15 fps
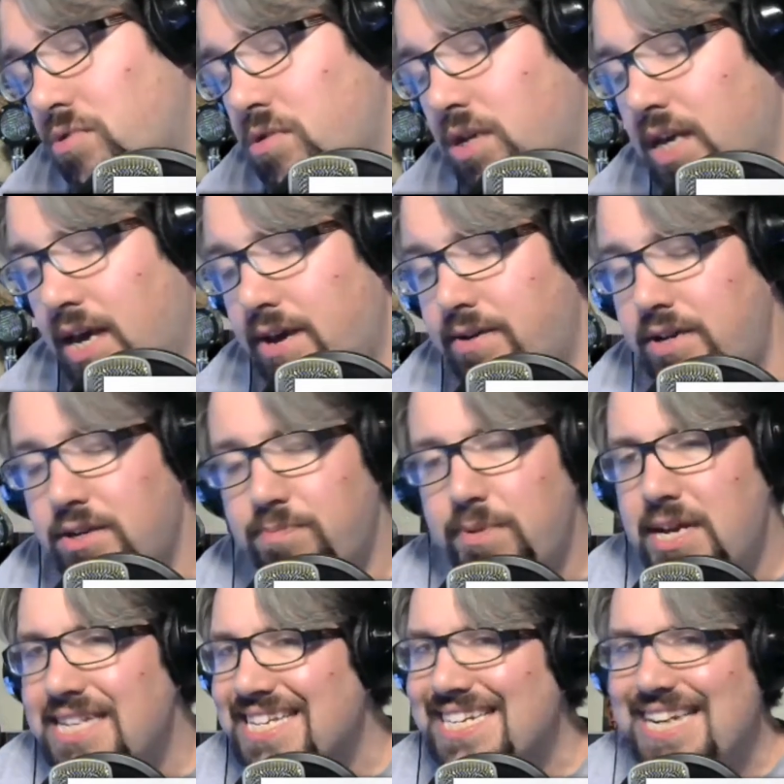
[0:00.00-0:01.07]
Okay.
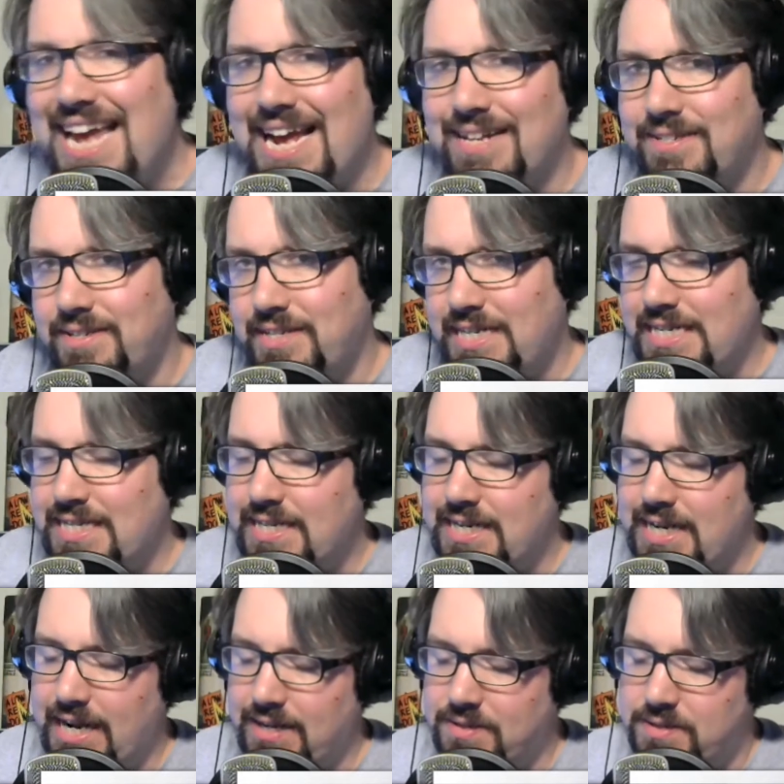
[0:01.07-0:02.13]
It's a dance. It's a
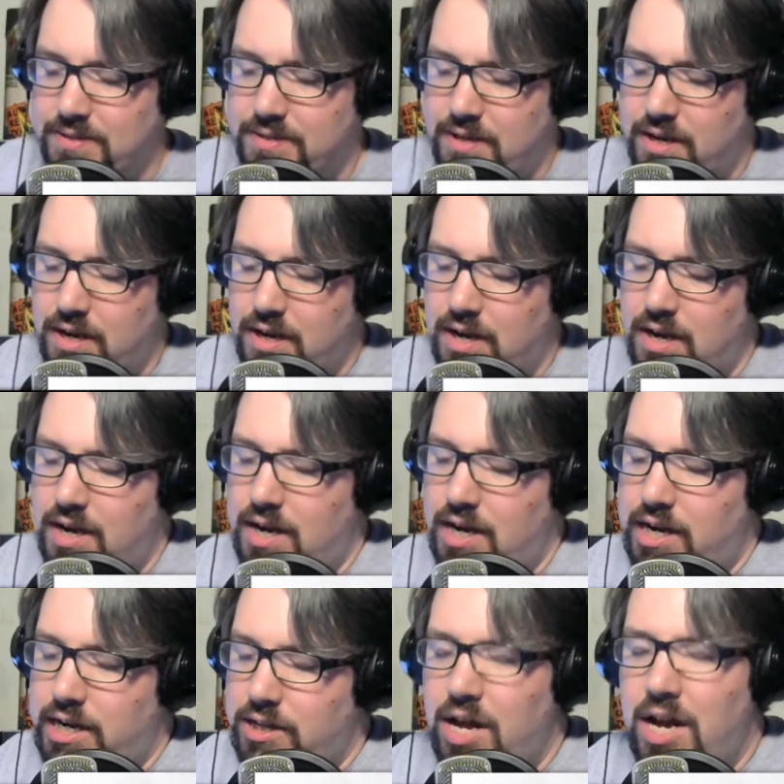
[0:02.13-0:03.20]
dance.
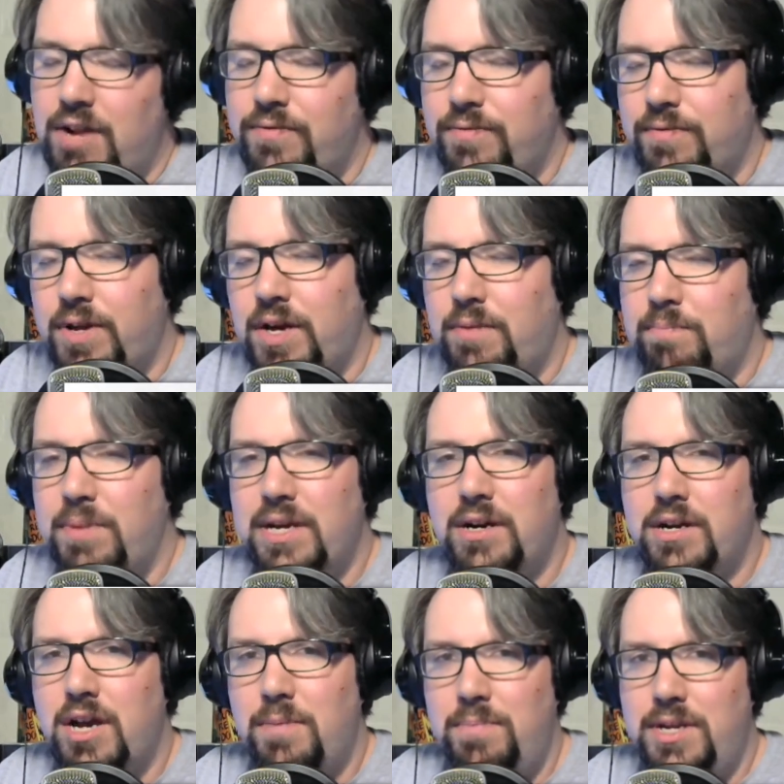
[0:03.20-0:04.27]
And a lot of
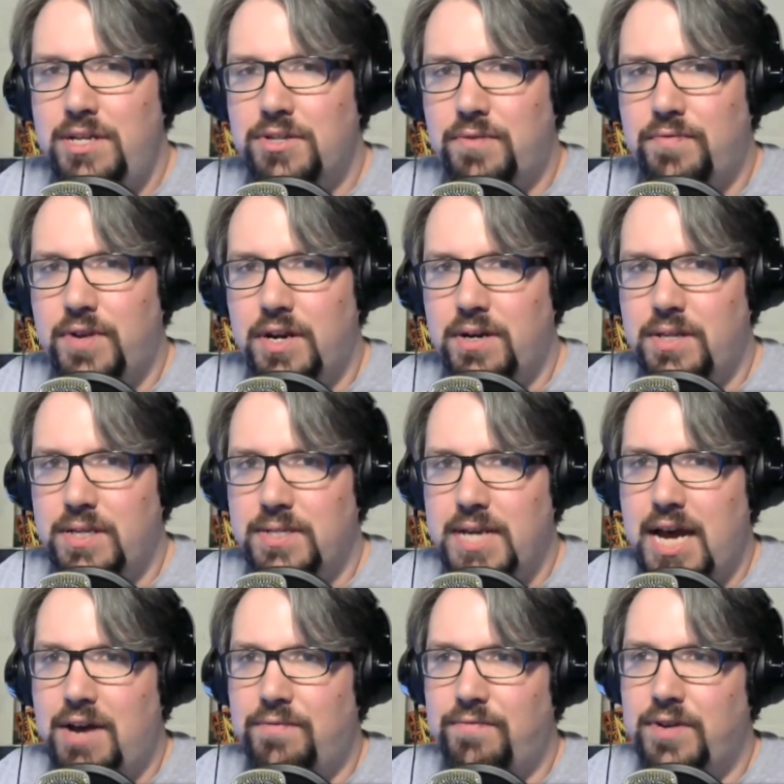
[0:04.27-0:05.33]
bigger companies are figuring this
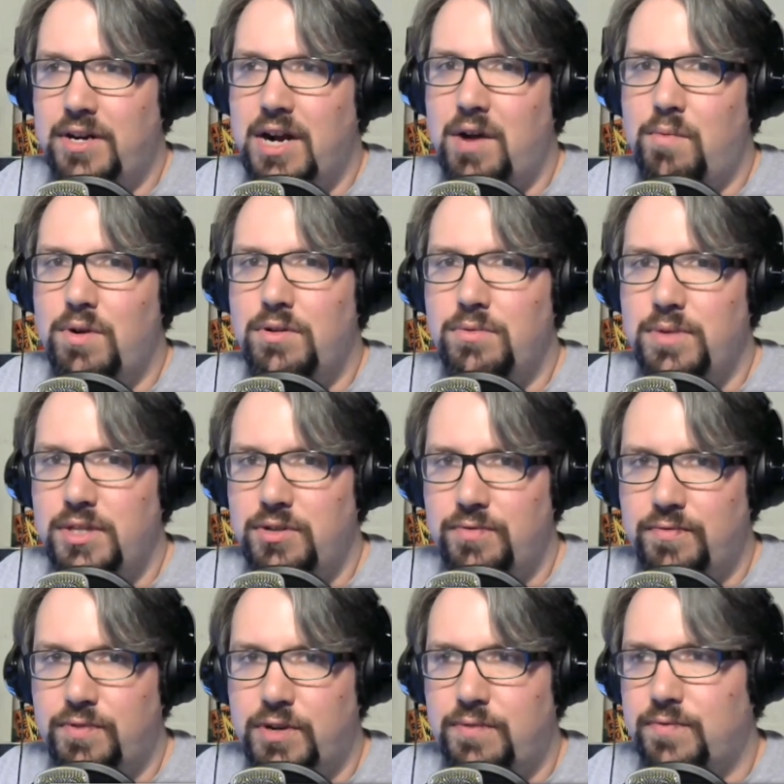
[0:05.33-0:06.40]
out. And figuring out what do we
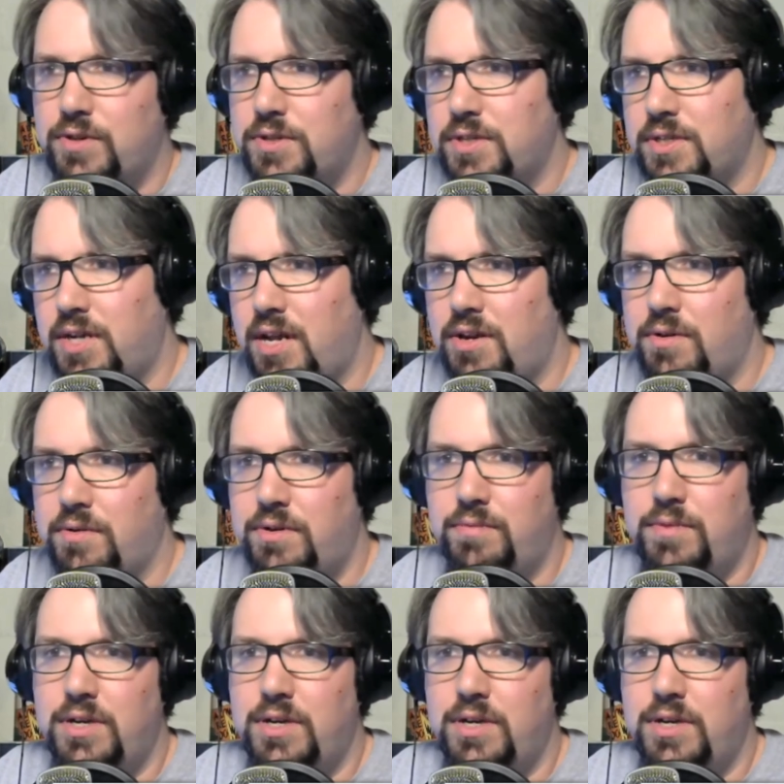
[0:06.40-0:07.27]
do free versus another.